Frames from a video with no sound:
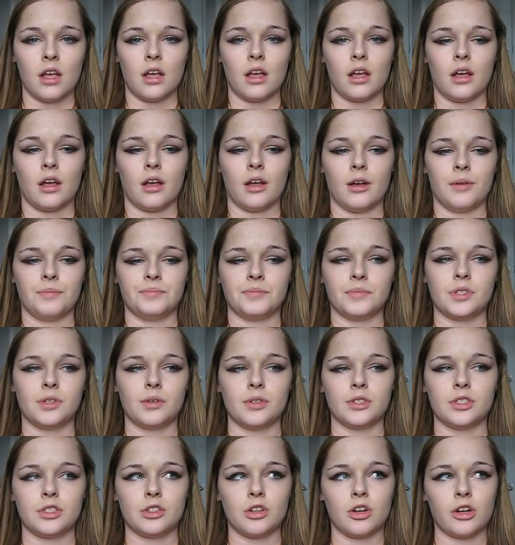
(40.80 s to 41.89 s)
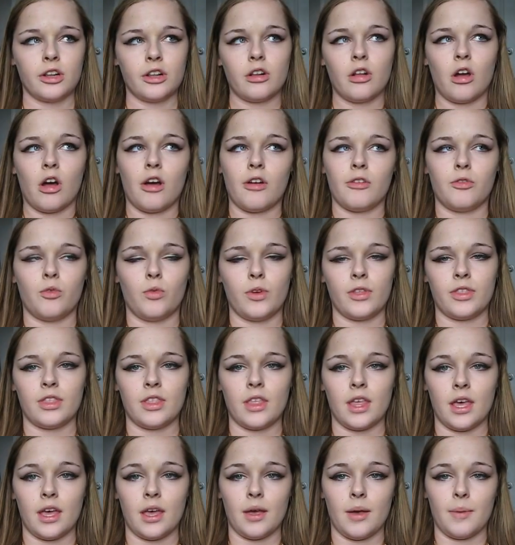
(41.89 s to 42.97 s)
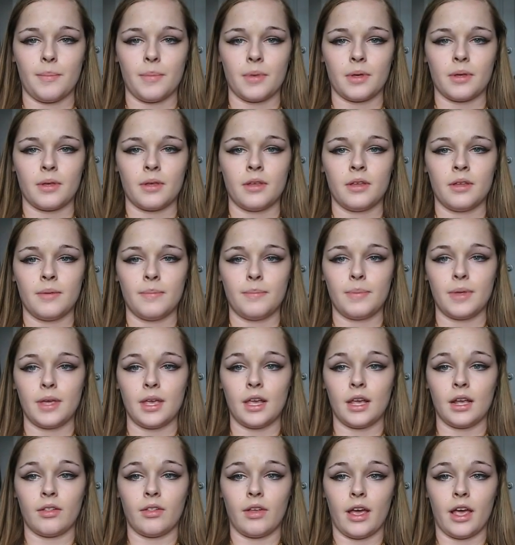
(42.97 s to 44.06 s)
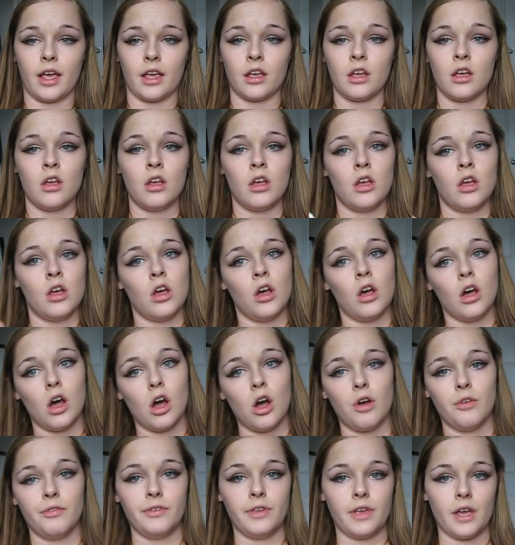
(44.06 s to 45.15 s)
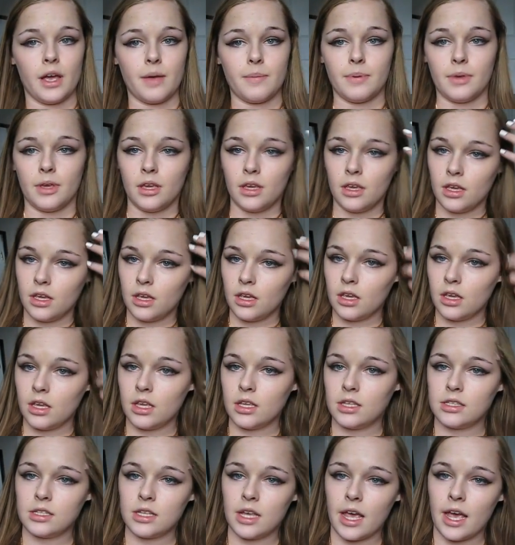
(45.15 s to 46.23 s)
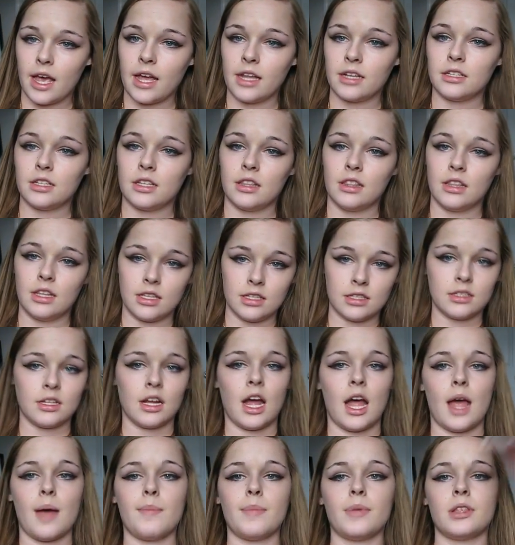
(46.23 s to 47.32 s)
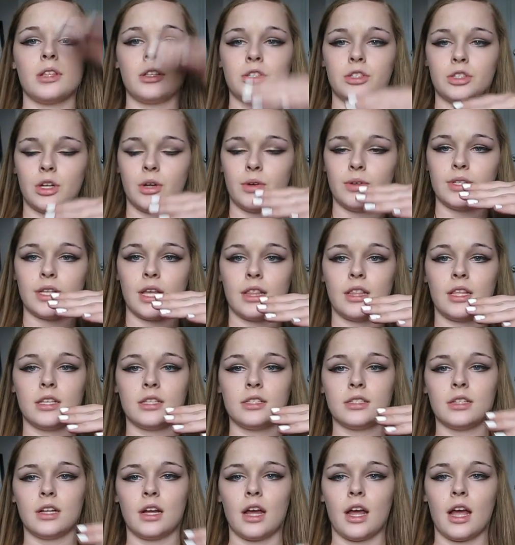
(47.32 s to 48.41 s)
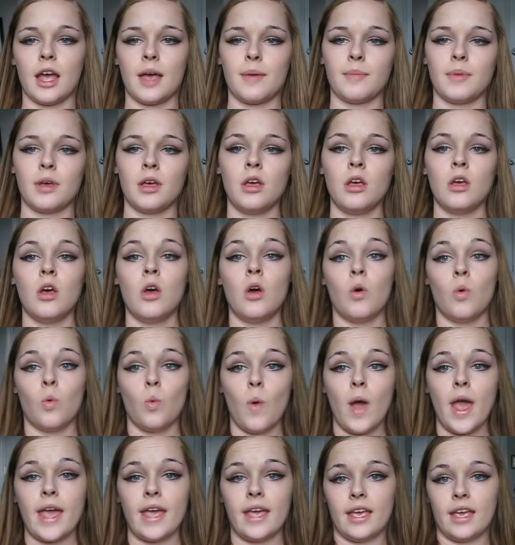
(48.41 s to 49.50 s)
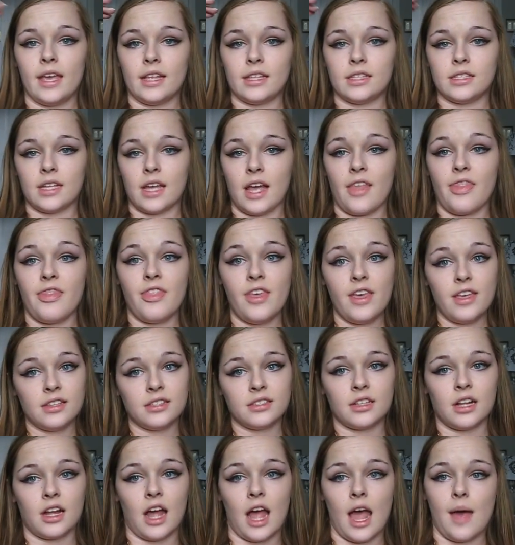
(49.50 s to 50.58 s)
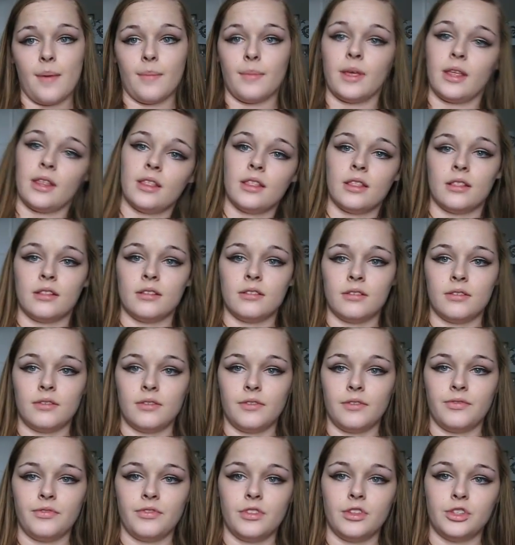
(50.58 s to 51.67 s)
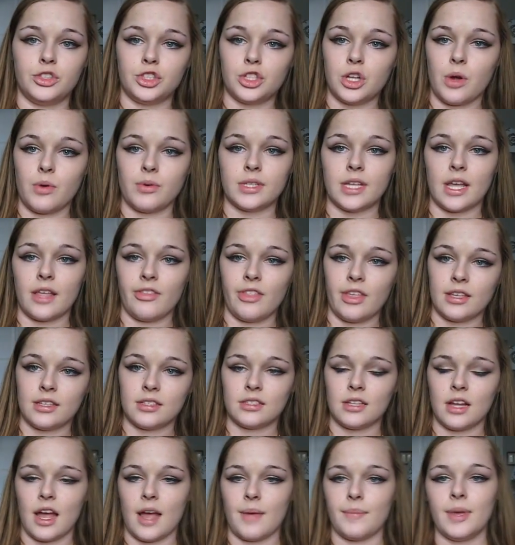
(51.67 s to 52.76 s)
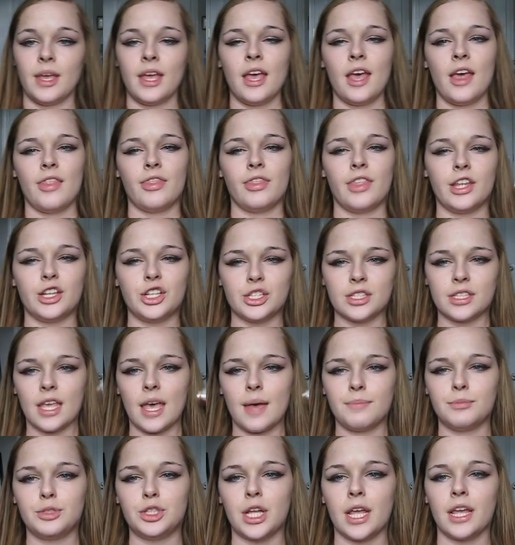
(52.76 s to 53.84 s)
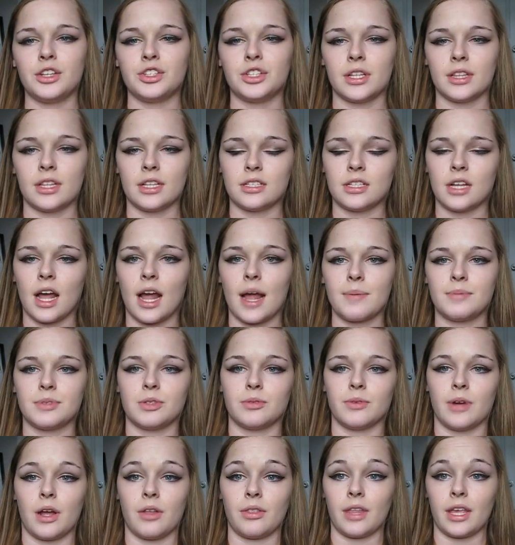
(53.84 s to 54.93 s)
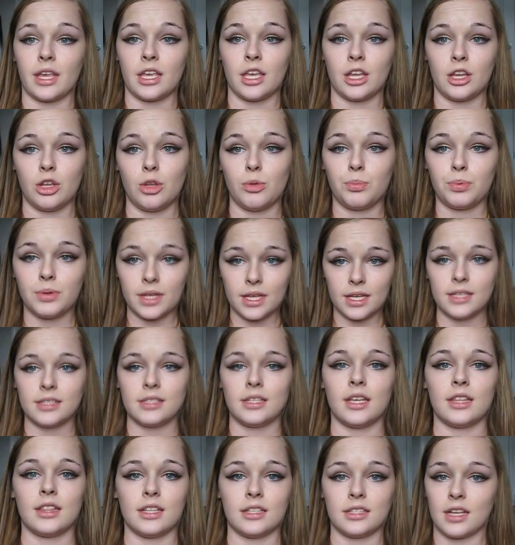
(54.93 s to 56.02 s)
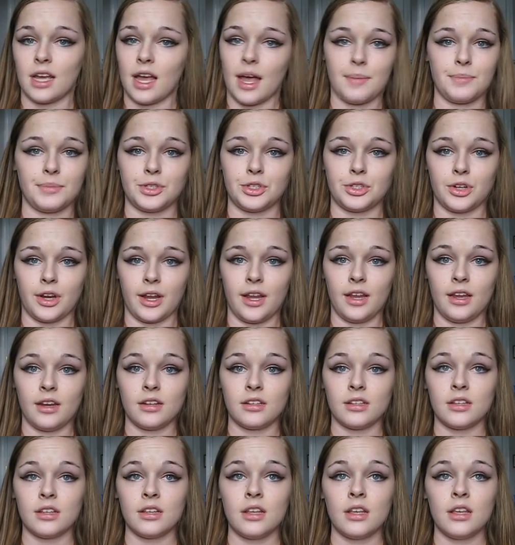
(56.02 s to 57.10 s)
So it started off with them being like, oh, VIP is at this time and the show's at this time. Wait, it's at this time and the show is at this time. They just kept changing the times around. Like, can you please get the time straight?